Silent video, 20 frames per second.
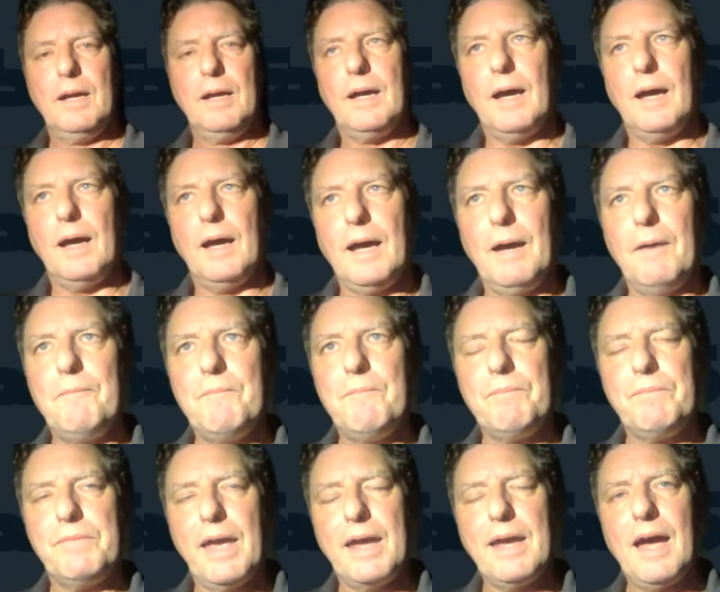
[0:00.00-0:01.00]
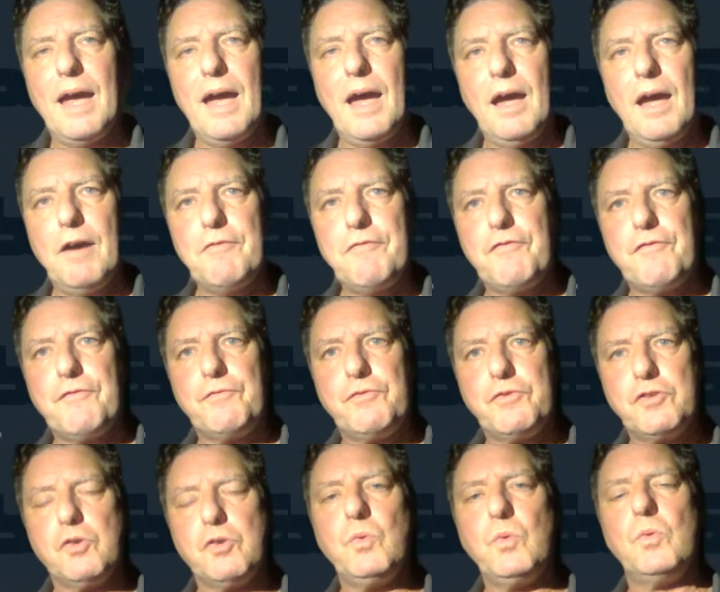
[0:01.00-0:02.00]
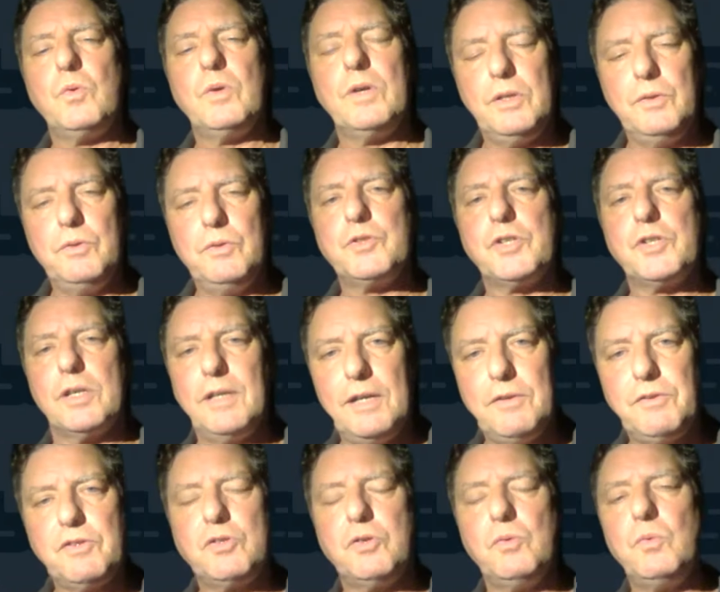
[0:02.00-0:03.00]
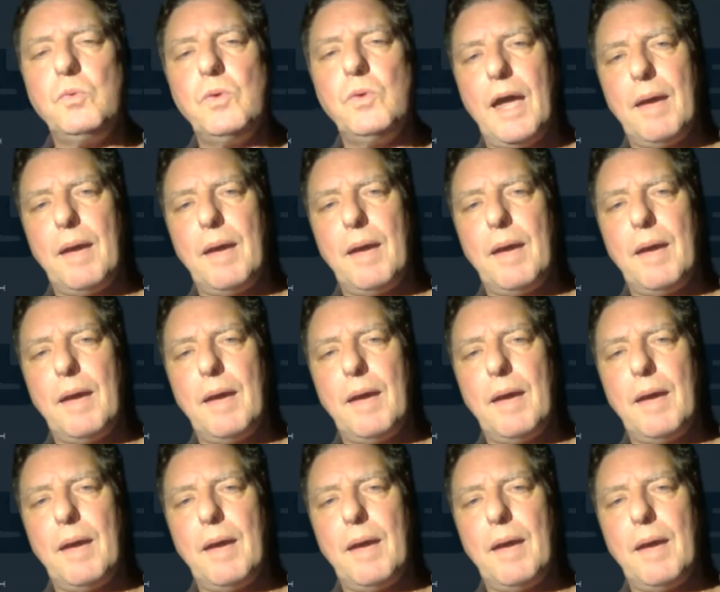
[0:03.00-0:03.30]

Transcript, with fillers: They have usually two